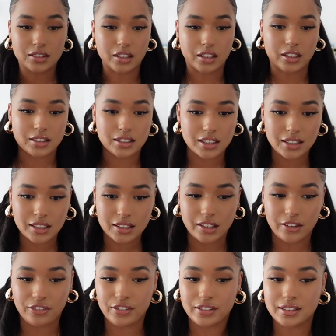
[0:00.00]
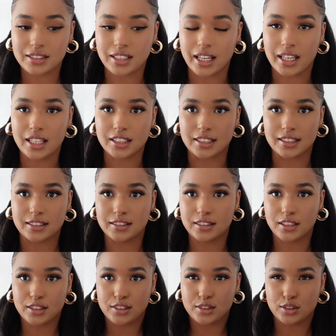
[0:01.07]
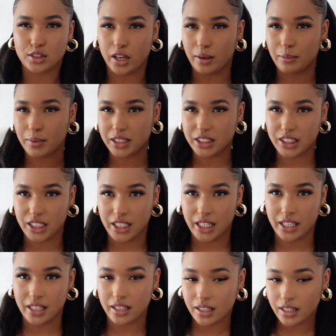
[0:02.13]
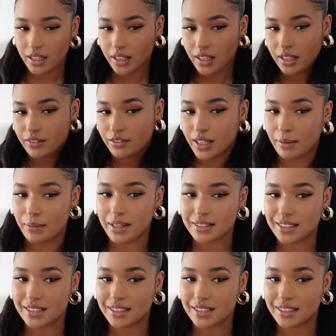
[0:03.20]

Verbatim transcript: so you see the difference like it just looks so much neater that makes